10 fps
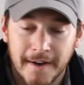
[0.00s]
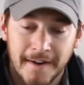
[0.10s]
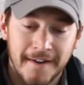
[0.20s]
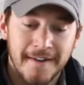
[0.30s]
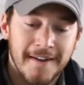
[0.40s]

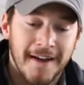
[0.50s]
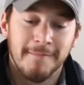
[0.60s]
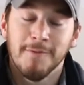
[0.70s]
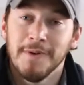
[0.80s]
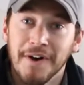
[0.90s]
I
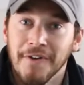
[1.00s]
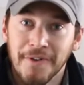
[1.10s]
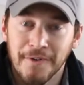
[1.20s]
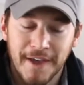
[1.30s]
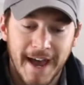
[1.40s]
mean, we all
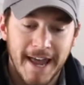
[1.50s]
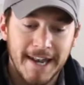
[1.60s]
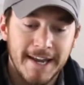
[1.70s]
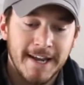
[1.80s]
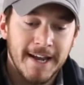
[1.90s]
know that.